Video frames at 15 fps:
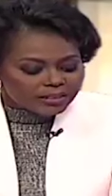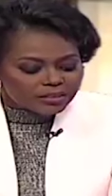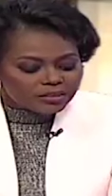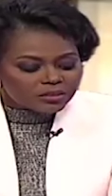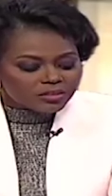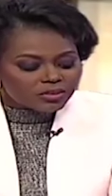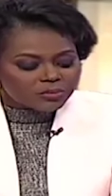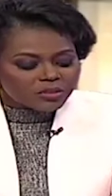
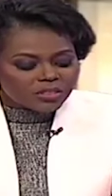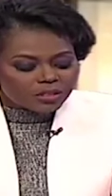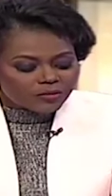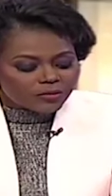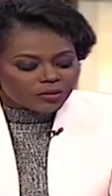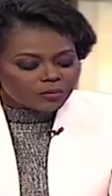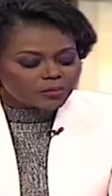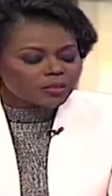didn't you make a
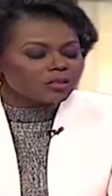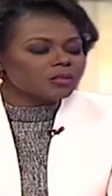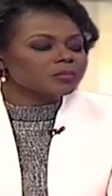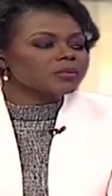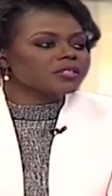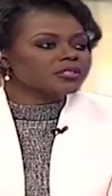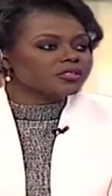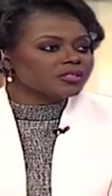formal
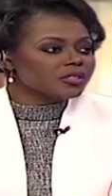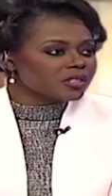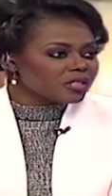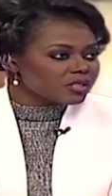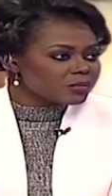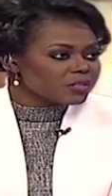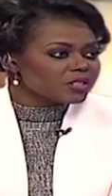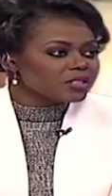complaint to the
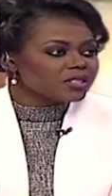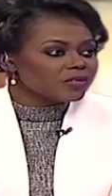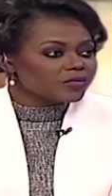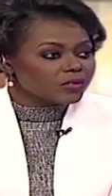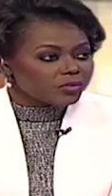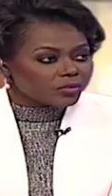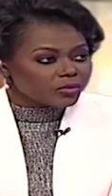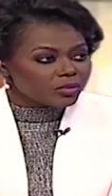EBC if
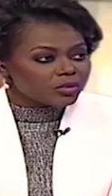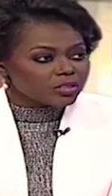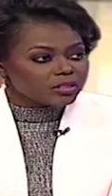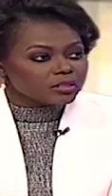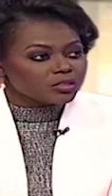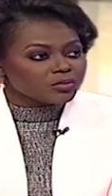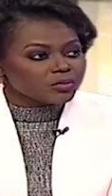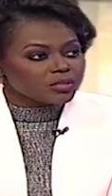you thought
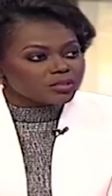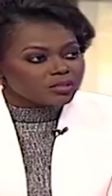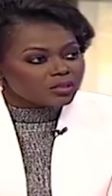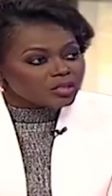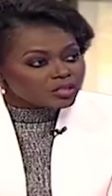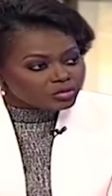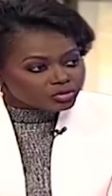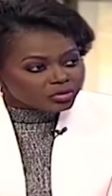that it was
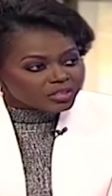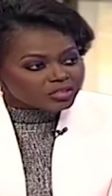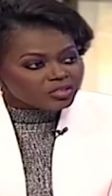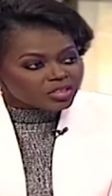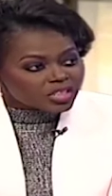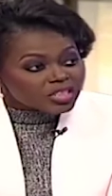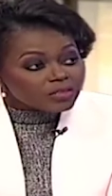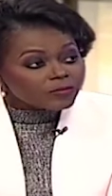trying
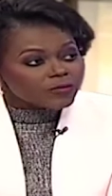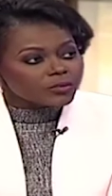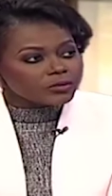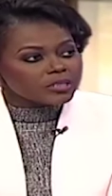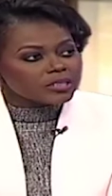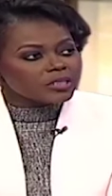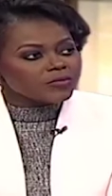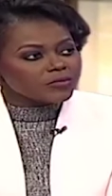to influence